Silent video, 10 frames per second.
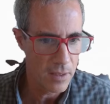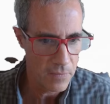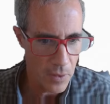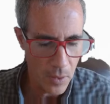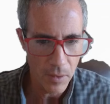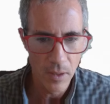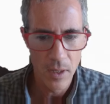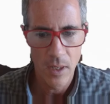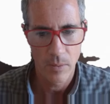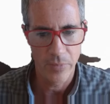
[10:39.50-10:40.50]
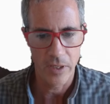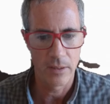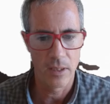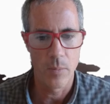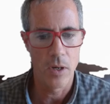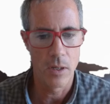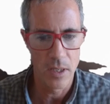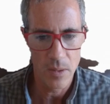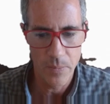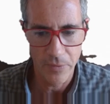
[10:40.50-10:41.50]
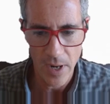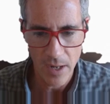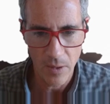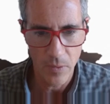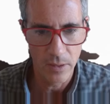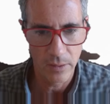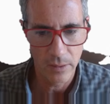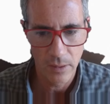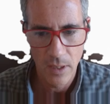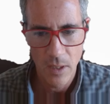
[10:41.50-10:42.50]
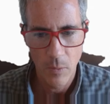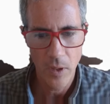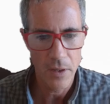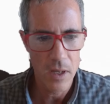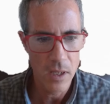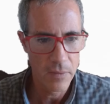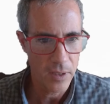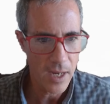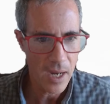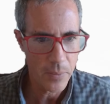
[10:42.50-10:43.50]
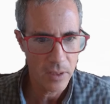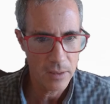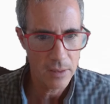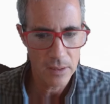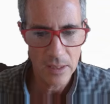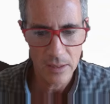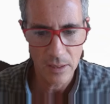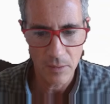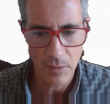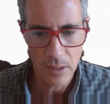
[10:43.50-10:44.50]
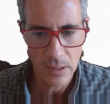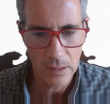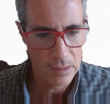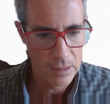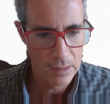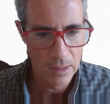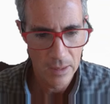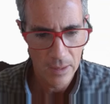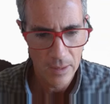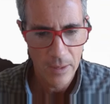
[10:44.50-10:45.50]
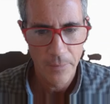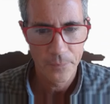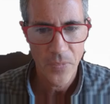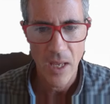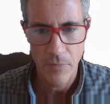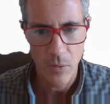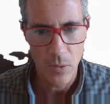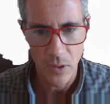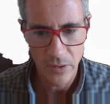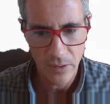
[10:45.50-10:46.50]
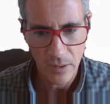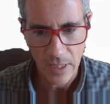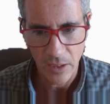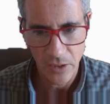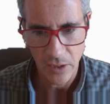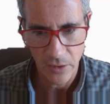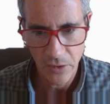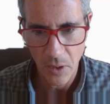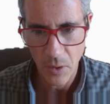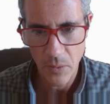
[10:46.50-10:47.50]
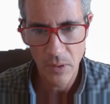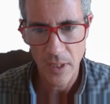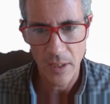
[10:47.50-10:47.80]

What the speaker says: on the photo brings them all up right at once with all of the captions, easy to read. And of course, like I just showed, click